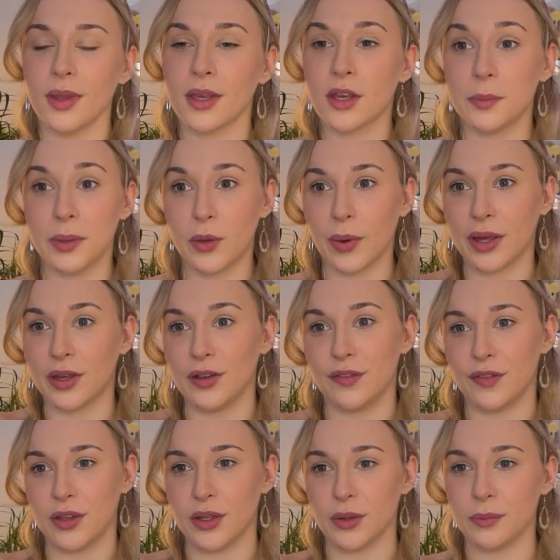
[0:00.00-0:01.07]
Could be quite good
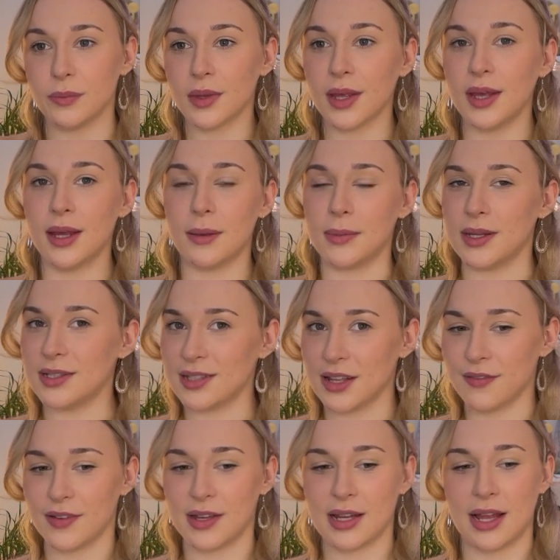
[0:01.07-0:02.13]
for you. Let's
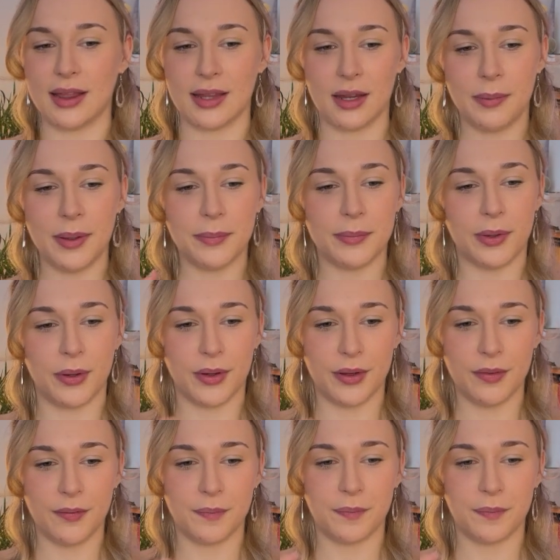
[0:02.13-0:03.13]
dive in a little bit more.